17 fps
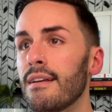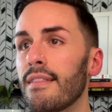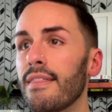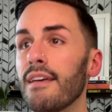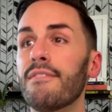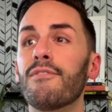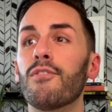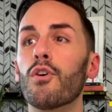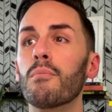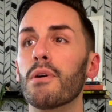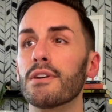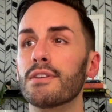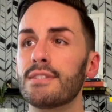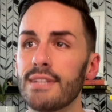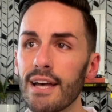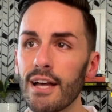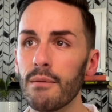They form our
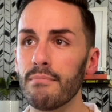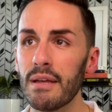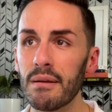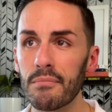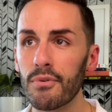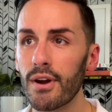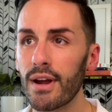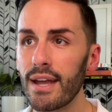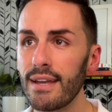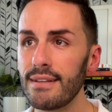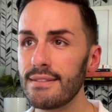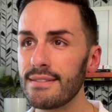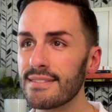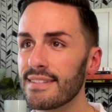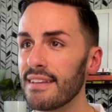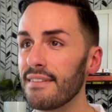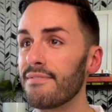cell
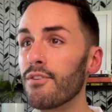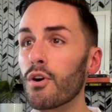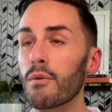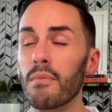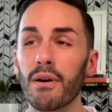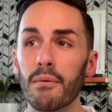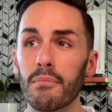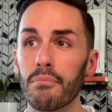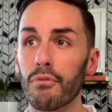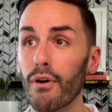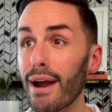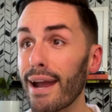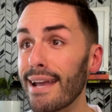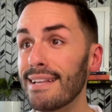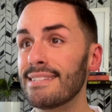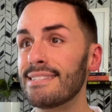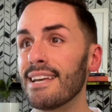membranes, they form our
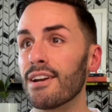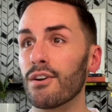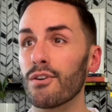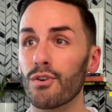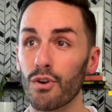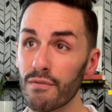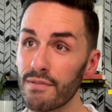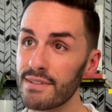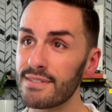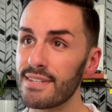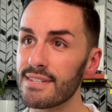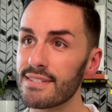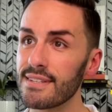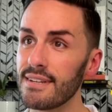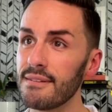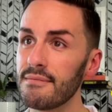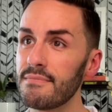brains and our nervous
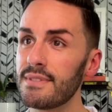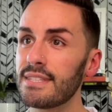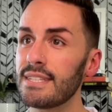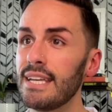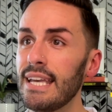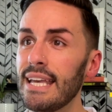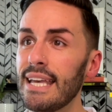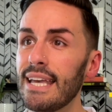systems,